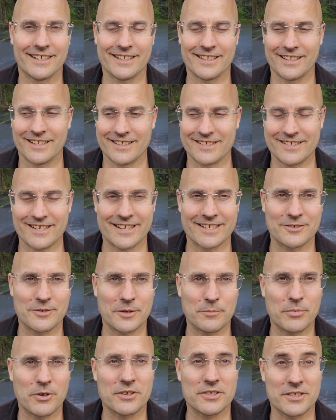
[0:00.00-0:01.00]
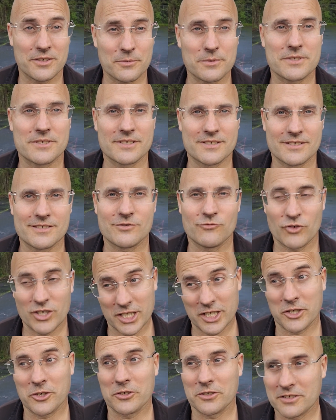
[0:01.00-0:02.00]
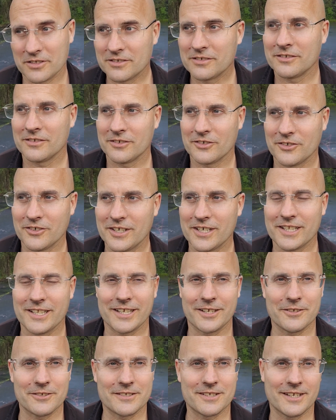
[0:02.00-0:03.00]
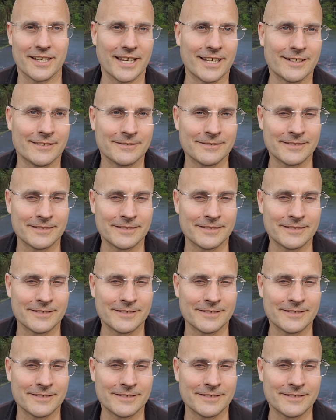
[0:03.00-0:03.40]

in the Zhangzhuan posture was really good. Really good today.